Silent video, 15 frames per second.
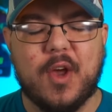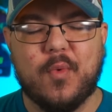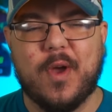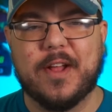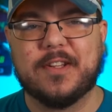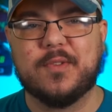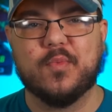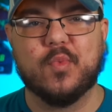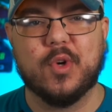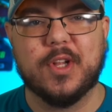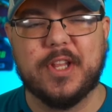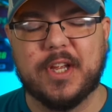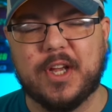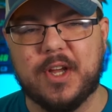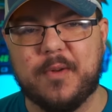We had some
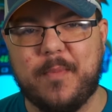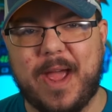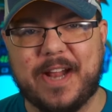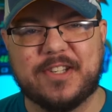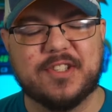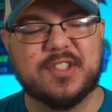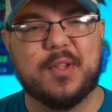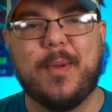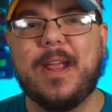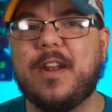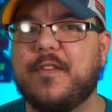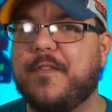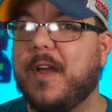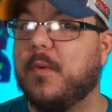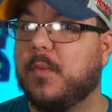really good matches. The main
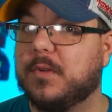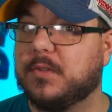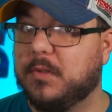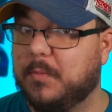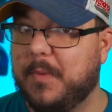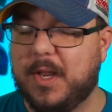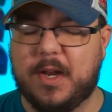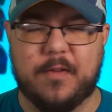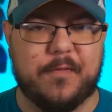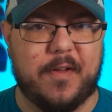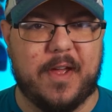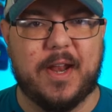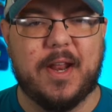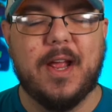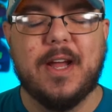event was the main
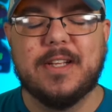event.